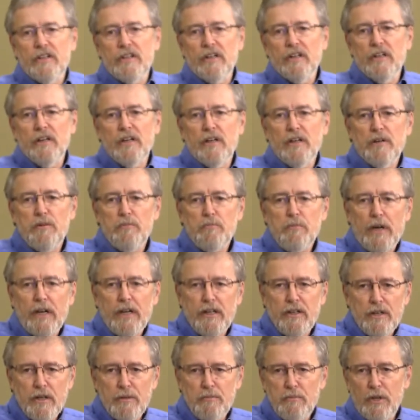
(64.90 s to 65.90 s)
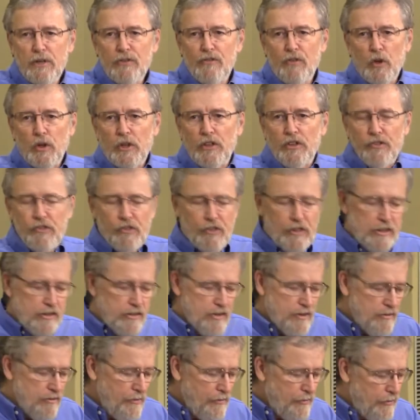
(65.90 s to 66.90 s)
by a number of
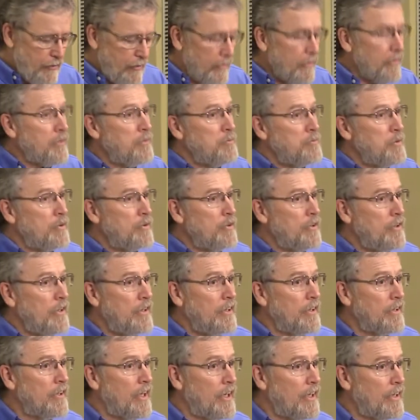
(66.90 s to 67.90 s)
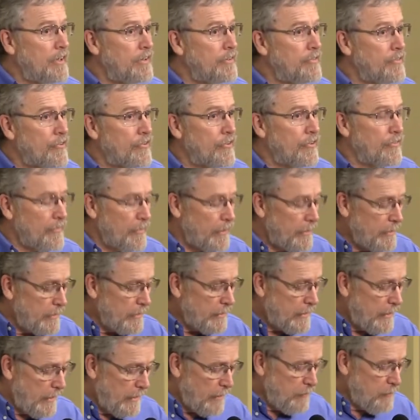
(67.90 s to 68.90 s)
organizations: the Community Alliance of
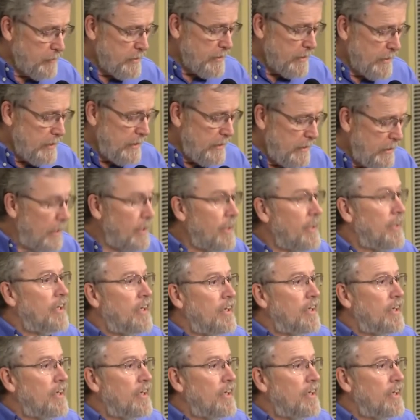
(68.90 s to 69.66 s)
Lane County,